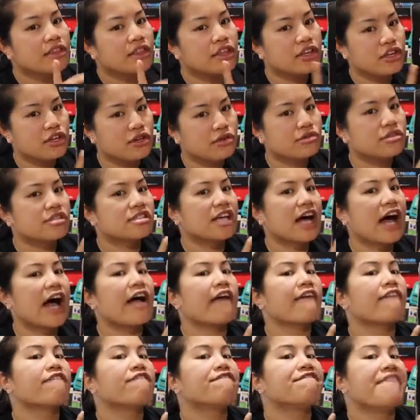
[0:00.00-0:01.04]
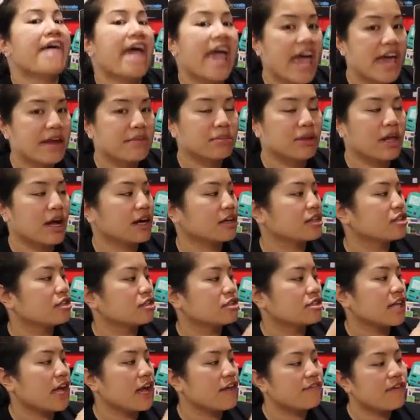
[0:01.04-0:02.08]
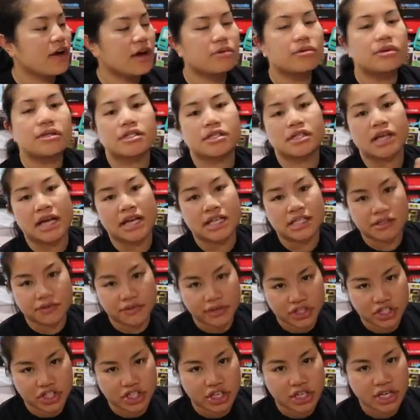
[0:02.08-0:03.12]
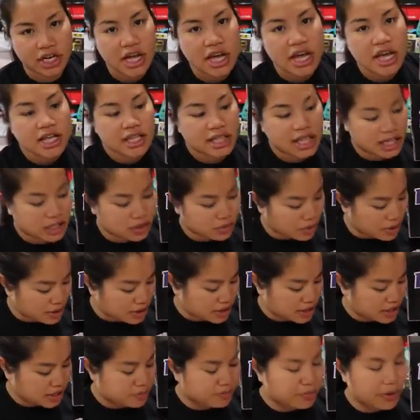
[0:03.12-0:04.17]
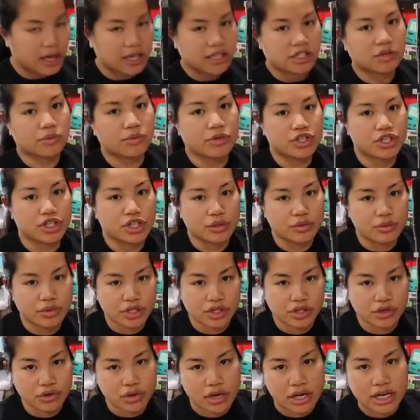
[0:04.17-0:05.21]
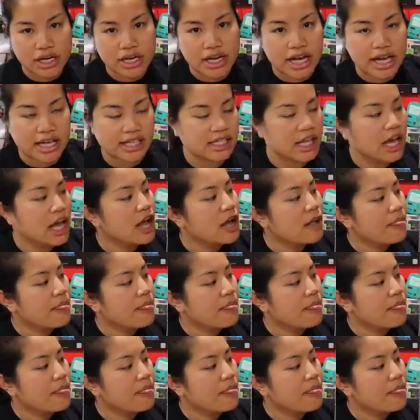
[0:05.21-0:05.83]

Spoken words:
the new Sci-Fan block. So Sci-Fi was science fiction. That's what this box originally was created as.